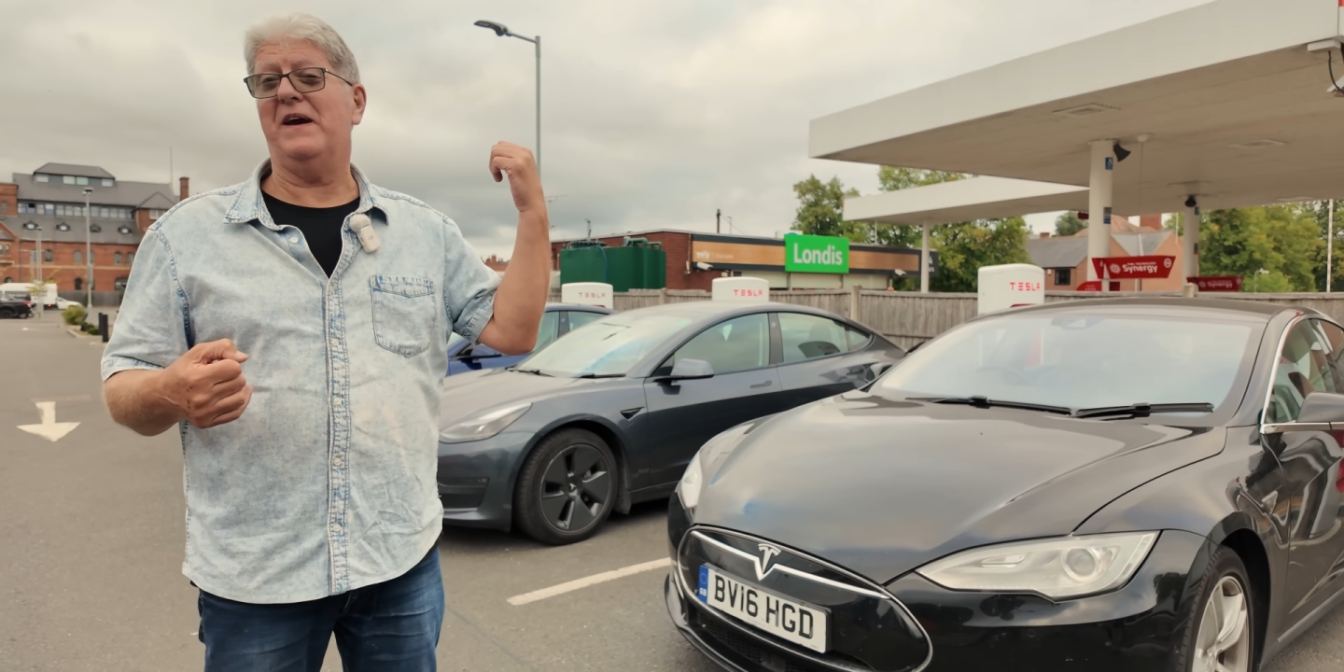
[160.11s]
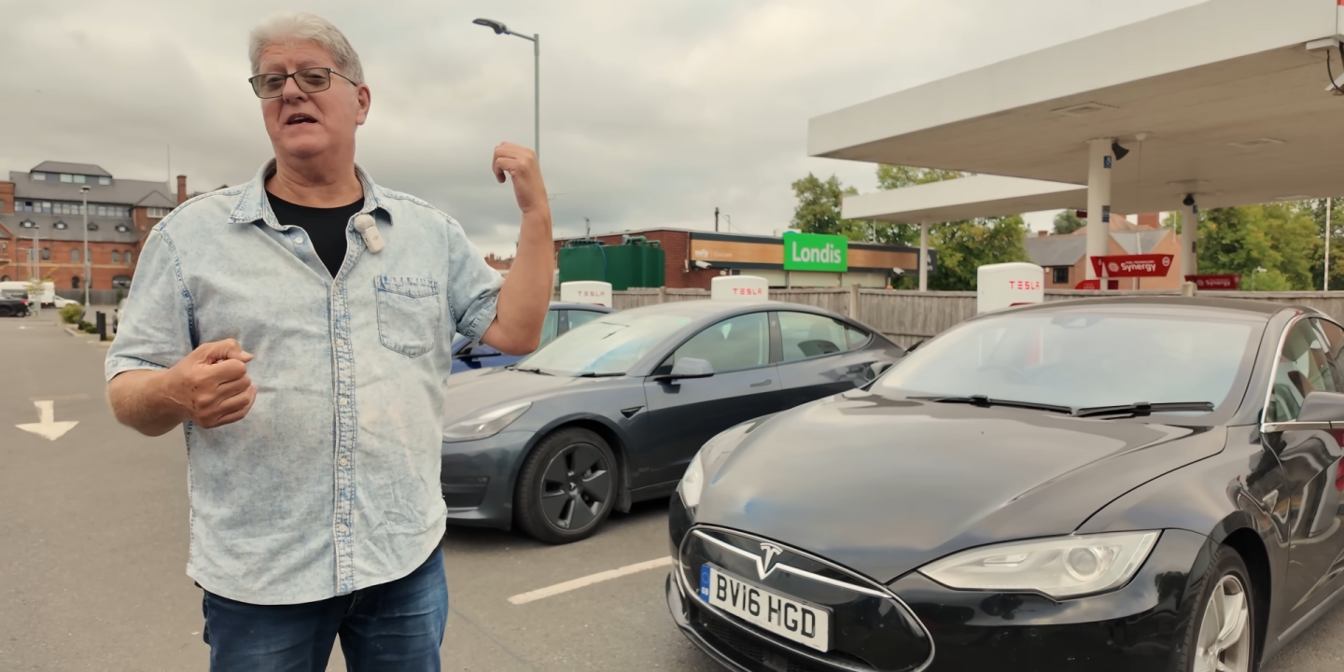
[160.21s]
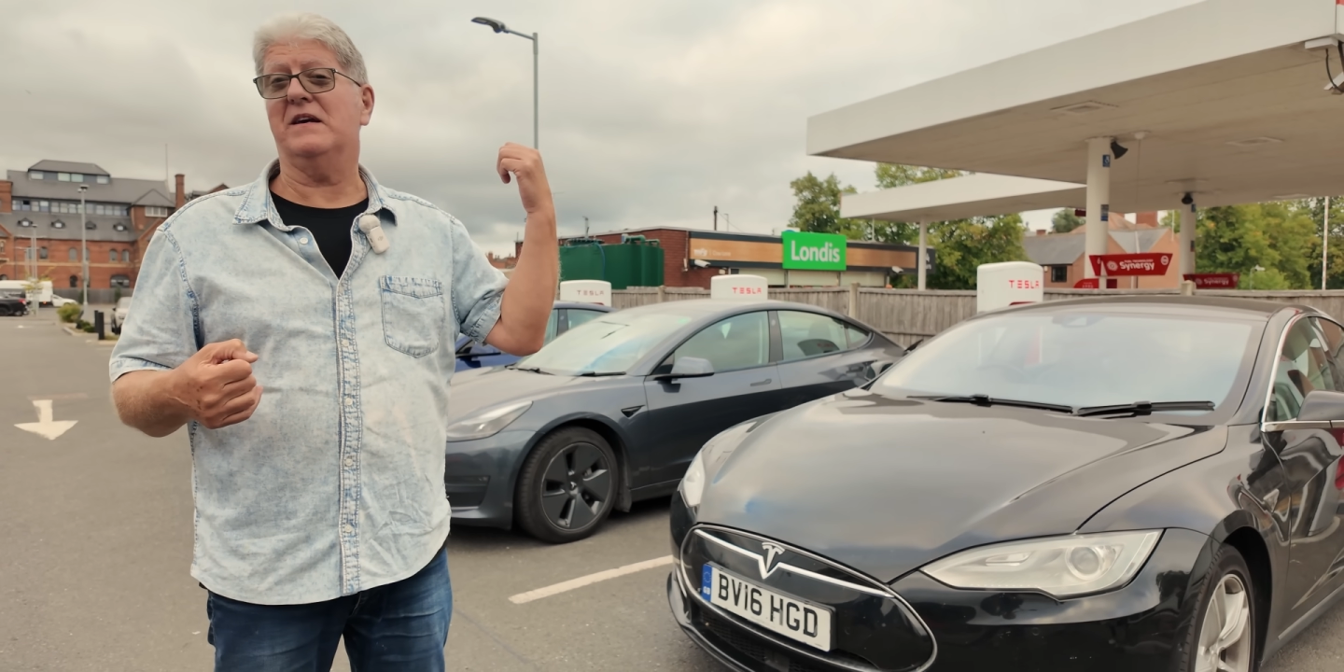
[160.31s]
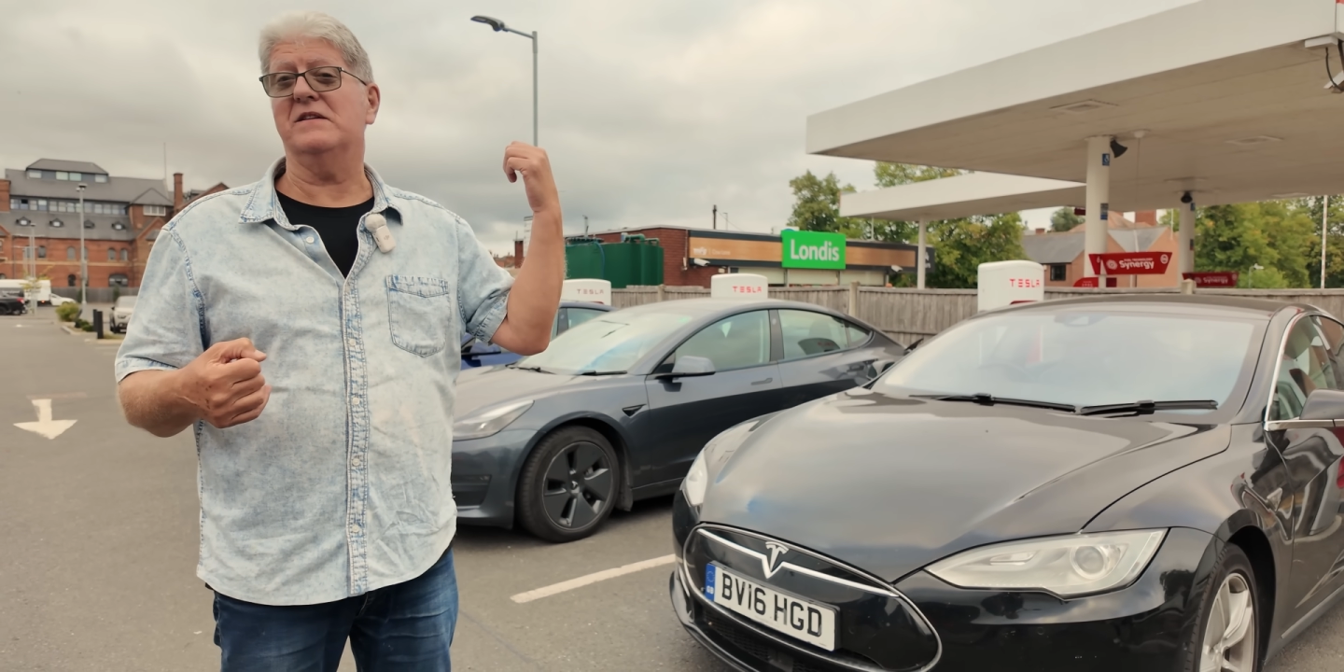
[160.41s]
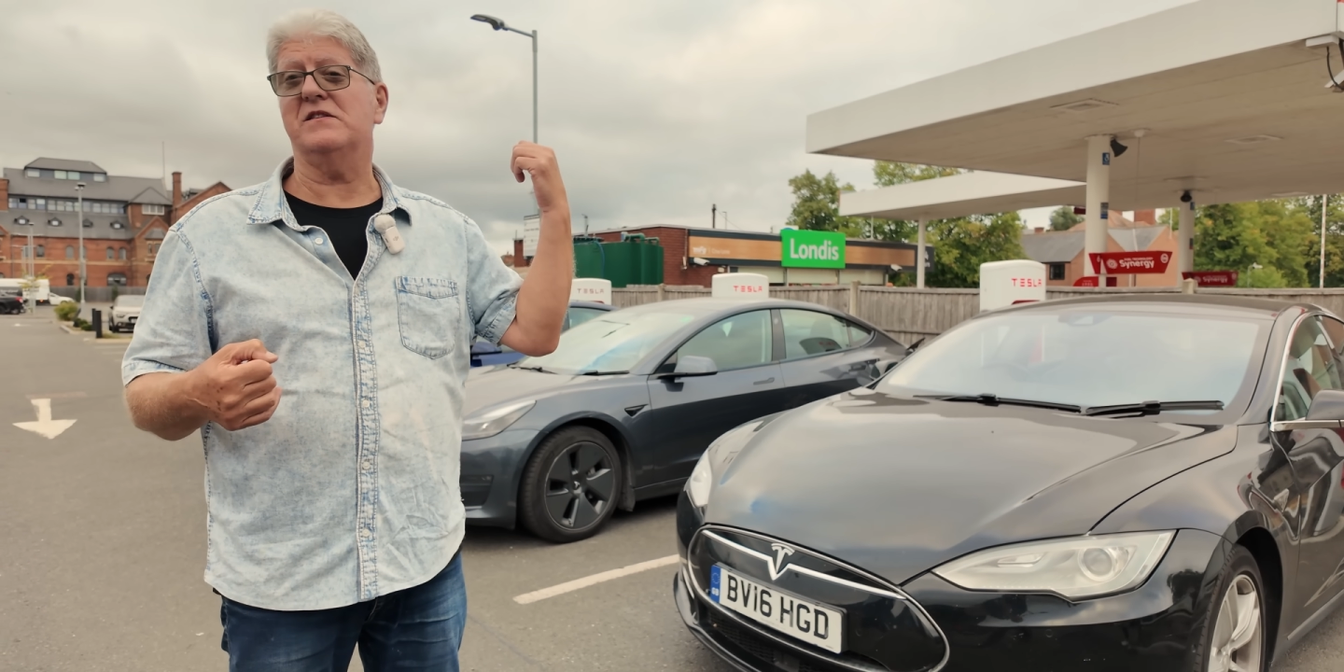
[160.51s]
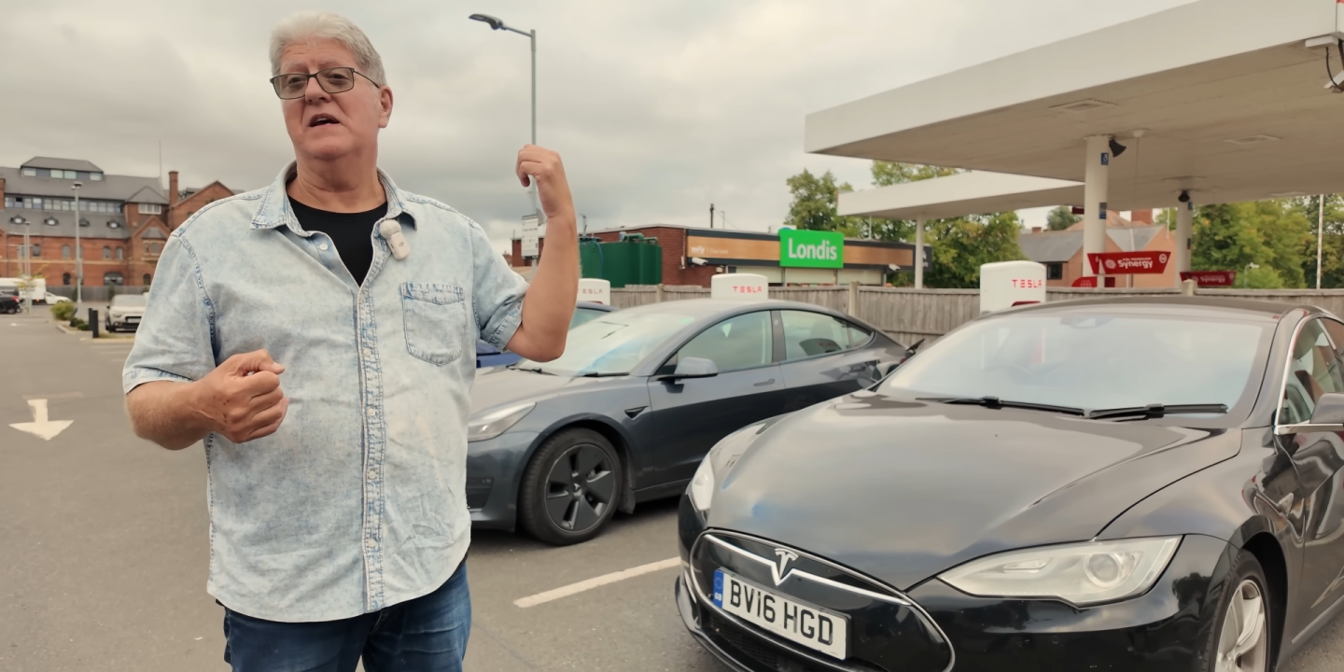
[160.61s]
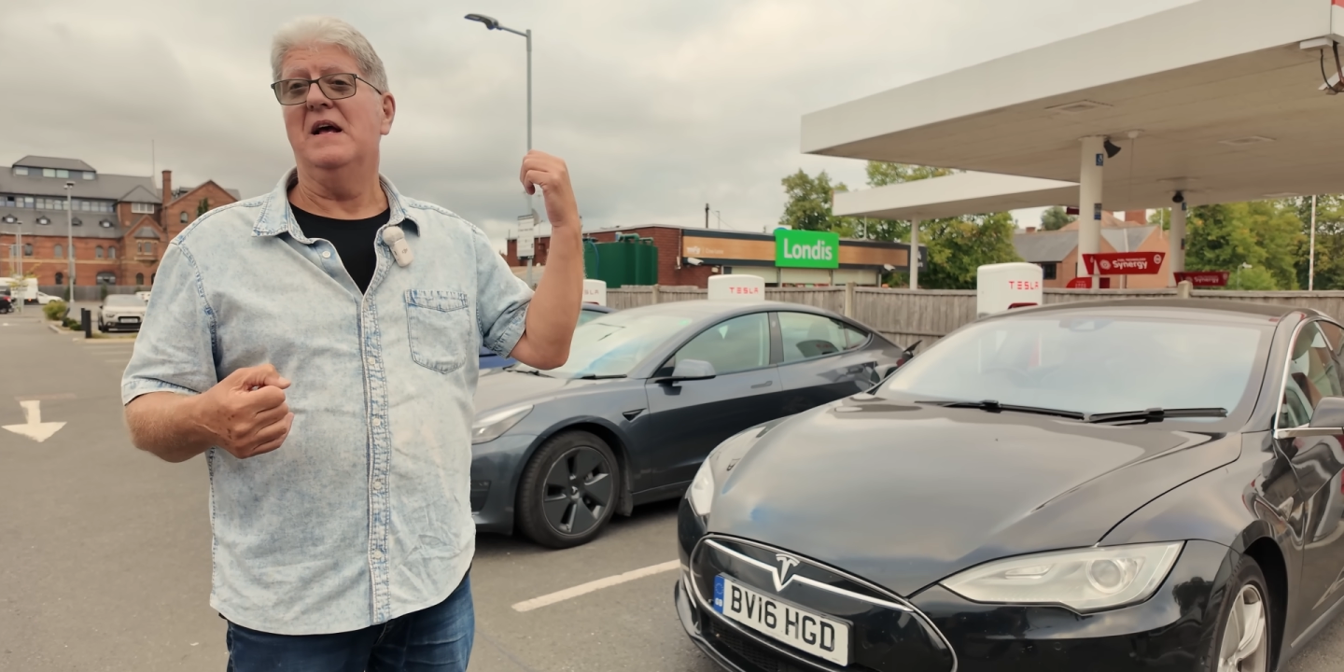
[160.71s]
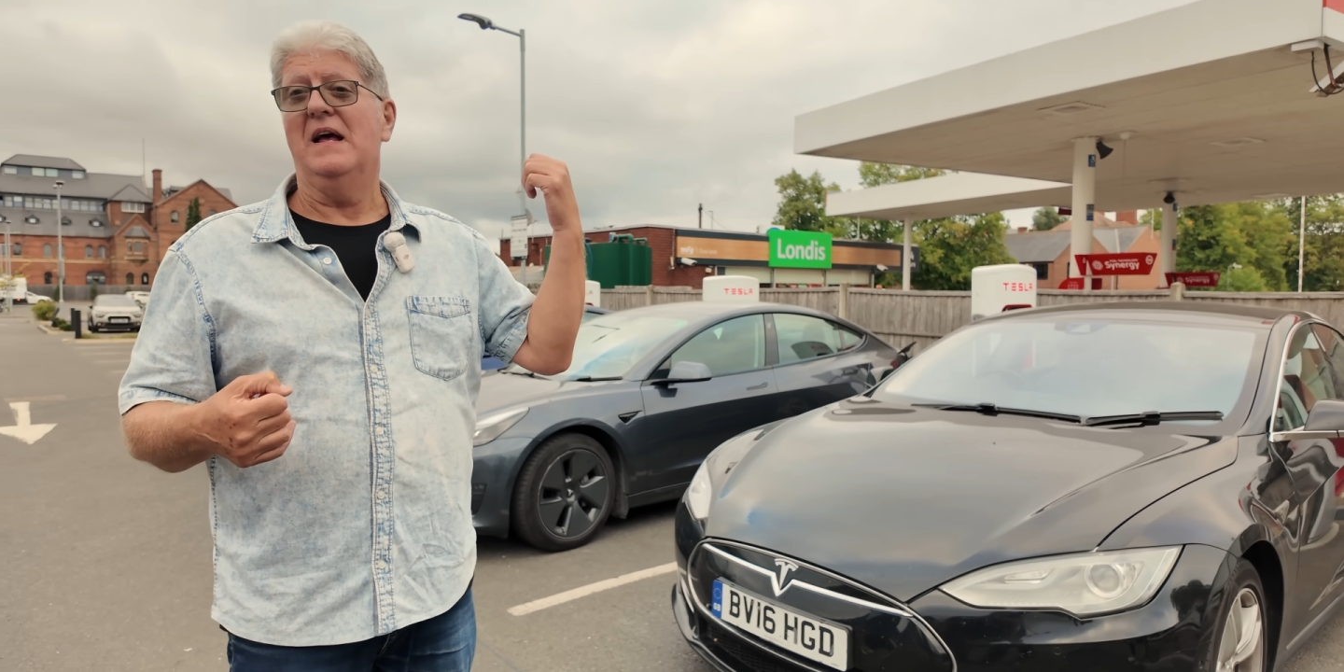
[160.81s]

vacant,